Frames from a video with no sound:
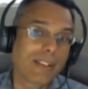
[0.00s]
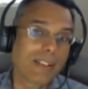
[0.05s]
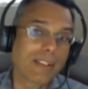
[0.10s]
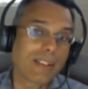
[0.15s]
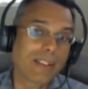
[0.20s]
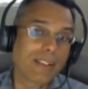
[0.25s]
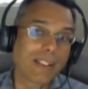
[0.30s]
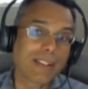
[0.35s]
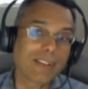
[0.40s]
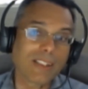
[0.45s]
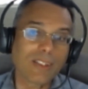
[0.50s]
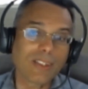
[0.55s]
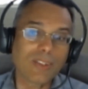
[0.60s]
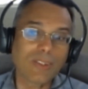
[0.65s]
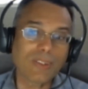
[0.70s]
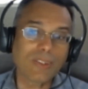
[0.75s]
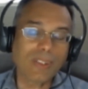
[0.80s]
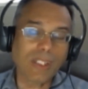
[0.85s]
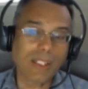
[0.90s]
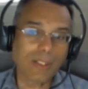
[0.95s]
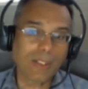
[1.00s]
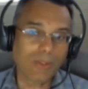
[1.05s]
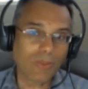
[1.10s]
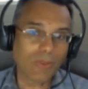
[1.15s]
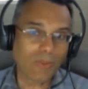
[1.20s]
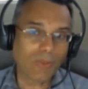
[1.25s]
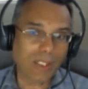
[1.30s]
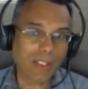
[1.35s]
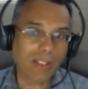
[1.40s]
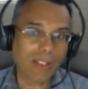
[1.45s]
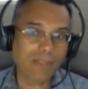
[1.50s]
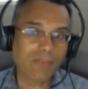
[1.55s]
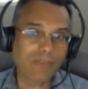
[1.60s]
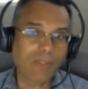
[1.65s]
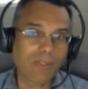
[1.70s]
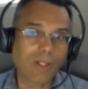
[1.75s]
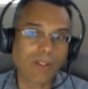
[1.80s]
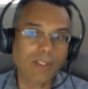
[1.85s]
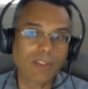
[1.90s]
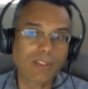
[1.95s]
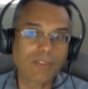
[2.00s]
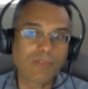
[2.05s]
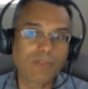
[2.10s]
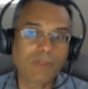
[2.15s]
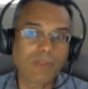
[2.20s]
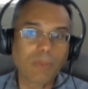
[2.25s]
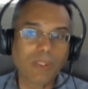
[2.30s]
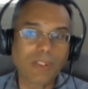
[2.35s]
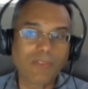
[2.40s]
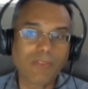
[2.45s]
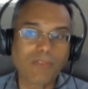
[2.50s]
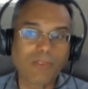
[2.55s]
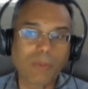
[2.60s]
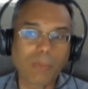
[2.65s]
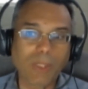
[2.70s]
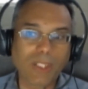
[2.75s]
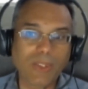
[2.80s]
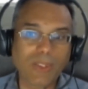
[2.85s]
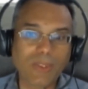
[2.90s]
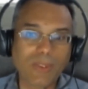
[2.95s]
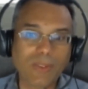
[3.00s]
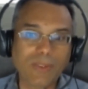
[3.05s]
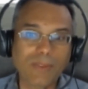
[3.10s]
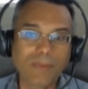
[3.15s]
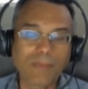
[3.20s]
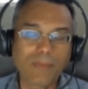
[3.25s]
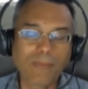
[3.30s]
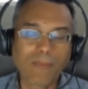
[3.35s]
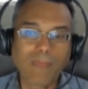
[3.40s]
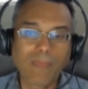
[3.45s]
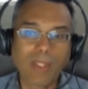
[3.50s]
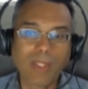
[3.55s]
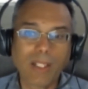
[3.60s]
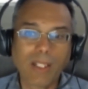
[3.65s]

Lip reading: RSVP information on the front page of my website.